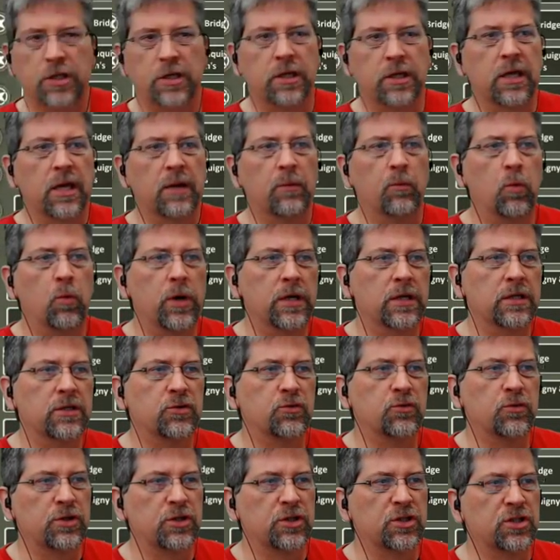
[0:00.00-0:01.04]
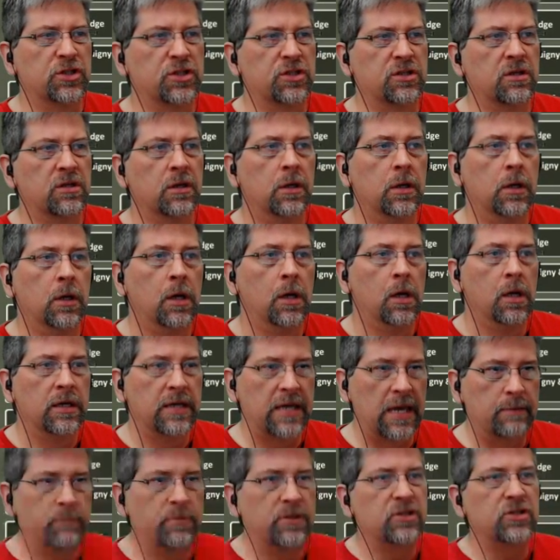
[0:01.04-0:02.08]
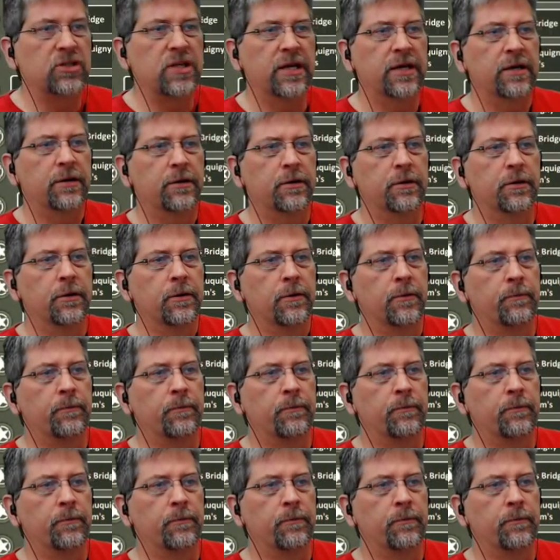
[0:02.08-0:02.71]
of the game wins, which can be standard.